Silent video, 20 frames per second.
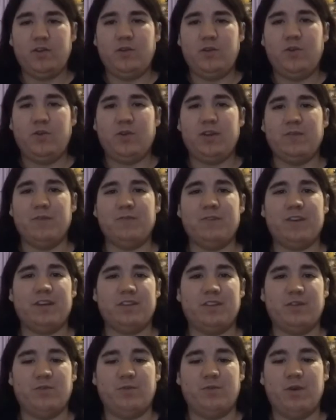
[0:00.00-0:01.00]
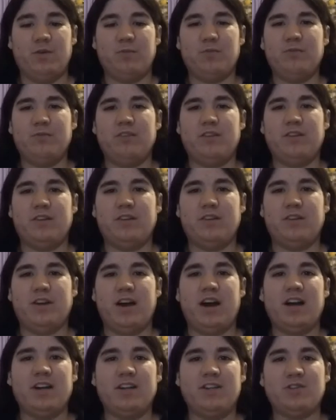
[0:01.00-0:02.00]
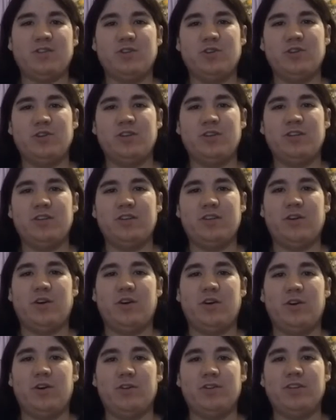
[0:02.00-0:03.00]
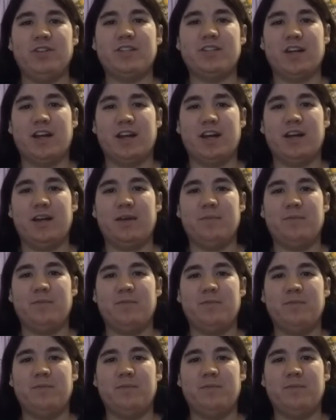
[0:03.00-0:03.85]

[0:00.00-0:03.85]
who can forget the quote? God is good all the time,